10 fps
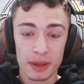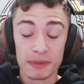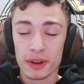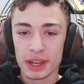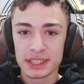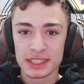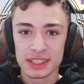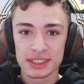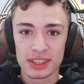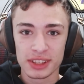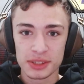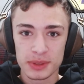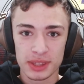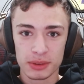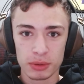I'm very excited to start this
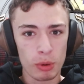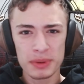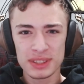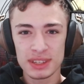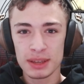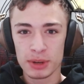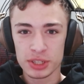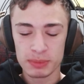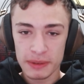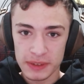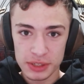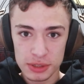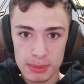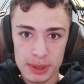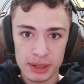with you. You won't be seeing much of my
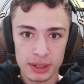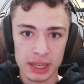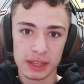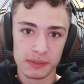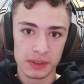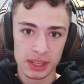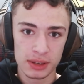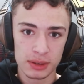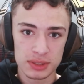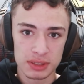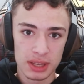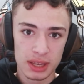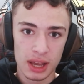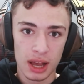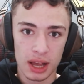VTuber in videos,
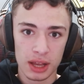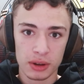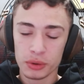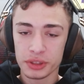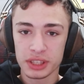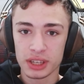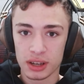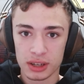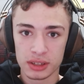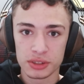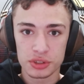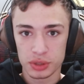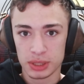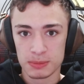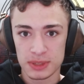only on
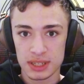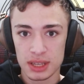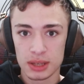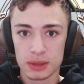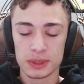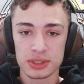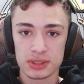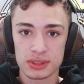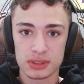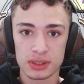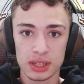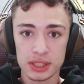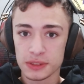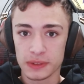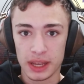streams, which
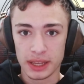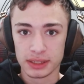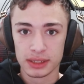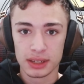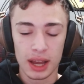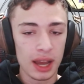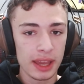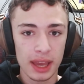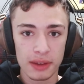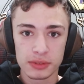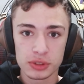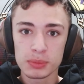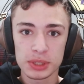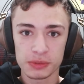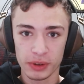is fine. I have
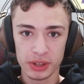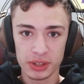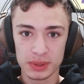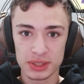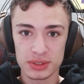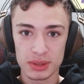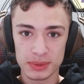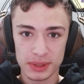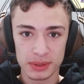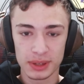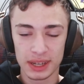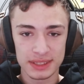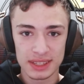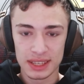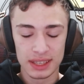so much fun doing streams with you
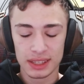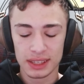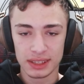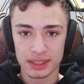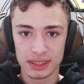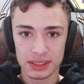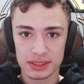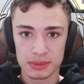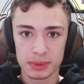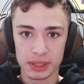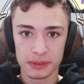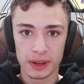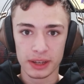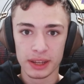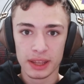guys. It's completely
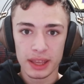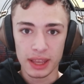fine.